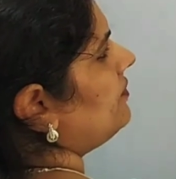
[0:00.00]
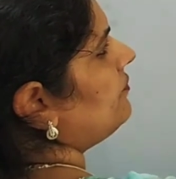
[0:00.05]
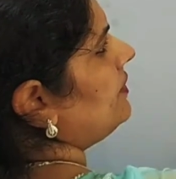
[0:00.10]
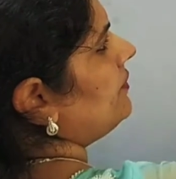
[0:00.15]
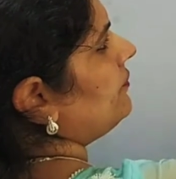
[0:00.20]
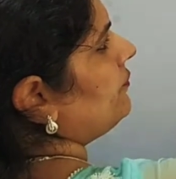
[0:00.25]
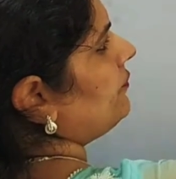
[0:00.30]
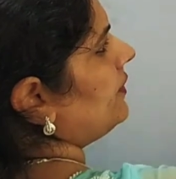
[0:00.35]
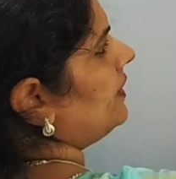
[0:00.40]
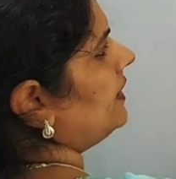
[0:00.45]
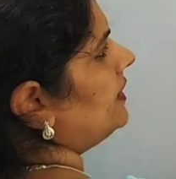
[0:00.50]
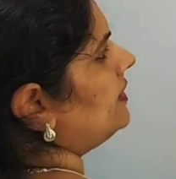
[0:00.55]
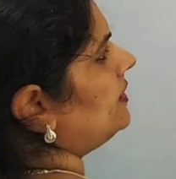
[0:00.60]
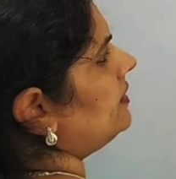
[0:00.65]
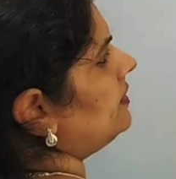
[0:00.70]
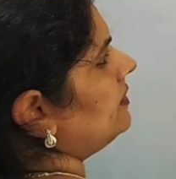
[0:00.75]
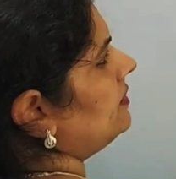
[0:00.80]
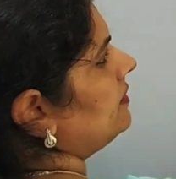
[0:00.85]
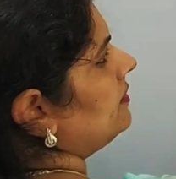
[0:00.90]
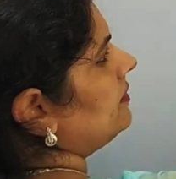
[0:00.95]
plane
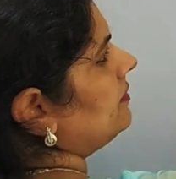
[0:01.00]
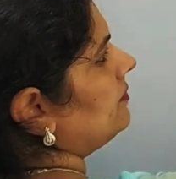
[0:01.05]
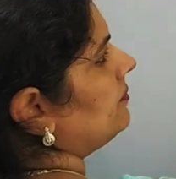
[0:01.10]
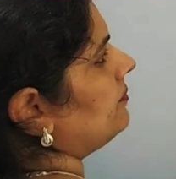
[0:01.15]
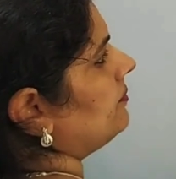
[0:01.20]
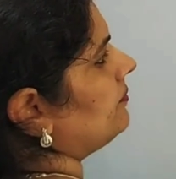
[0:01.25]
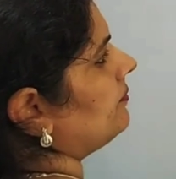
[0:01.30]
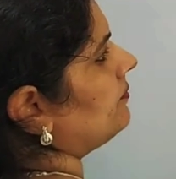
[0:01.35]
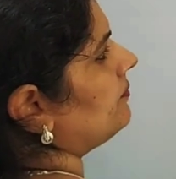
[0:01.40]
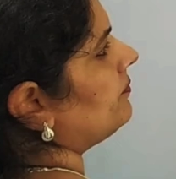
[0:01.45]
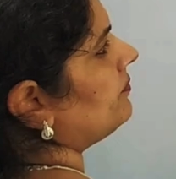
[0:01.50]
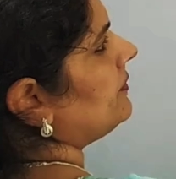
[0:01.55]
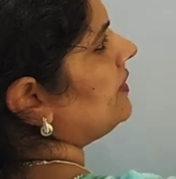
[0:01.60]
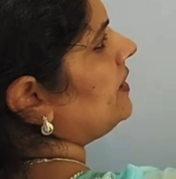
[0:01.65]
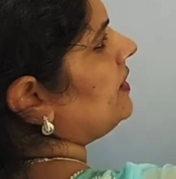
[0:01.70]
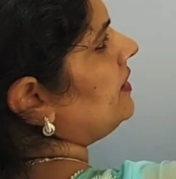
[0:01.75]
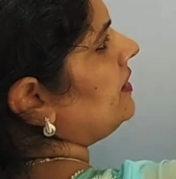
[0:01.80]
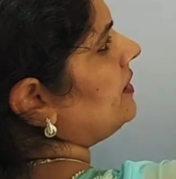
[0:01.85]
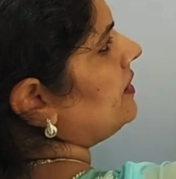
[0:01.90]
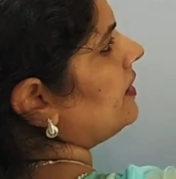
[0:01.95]
wavefront
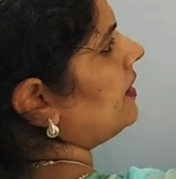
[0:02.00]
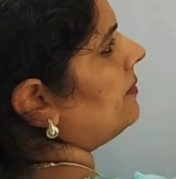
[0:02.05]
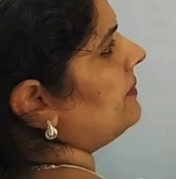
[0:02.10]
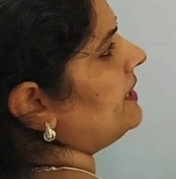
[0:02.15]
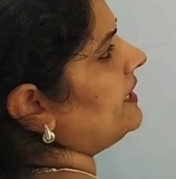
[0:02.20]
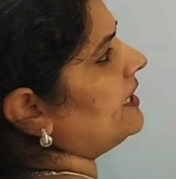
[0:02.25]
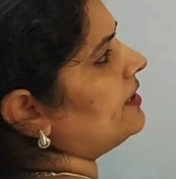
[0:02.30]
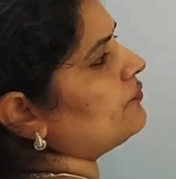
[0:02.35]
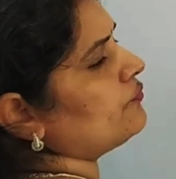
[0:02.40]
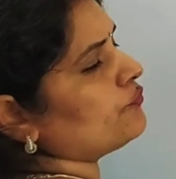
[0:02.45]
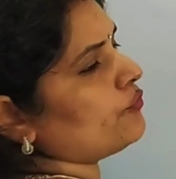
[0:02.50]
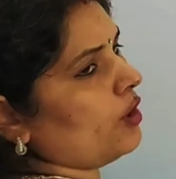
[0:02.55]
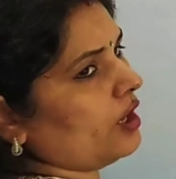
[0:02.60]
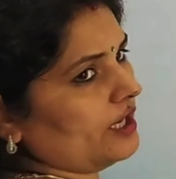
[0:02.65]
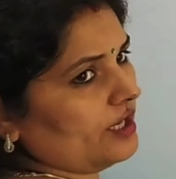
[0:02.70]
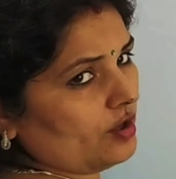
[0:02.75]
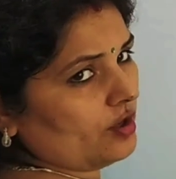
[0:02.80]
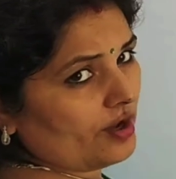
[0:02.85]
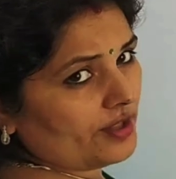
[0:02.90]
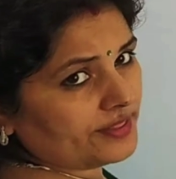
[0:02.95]
coming and
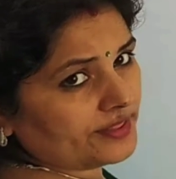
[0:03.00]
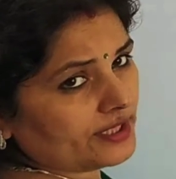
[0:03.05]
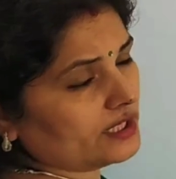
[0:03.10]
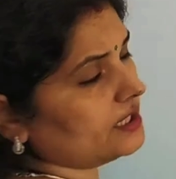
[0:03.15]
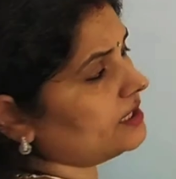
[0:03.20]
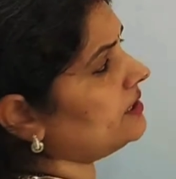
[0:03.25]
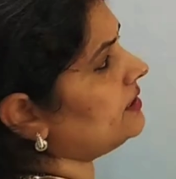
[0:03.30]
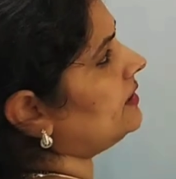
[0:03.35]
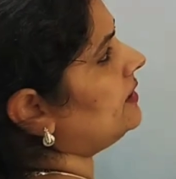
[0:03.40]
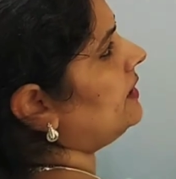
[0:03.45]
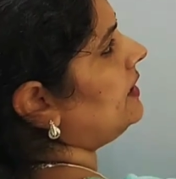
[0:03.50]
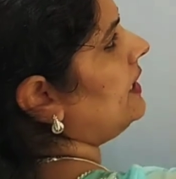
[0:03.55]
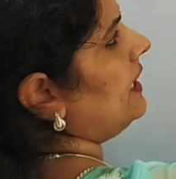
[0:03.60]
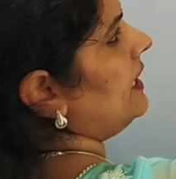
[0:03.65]
falling on the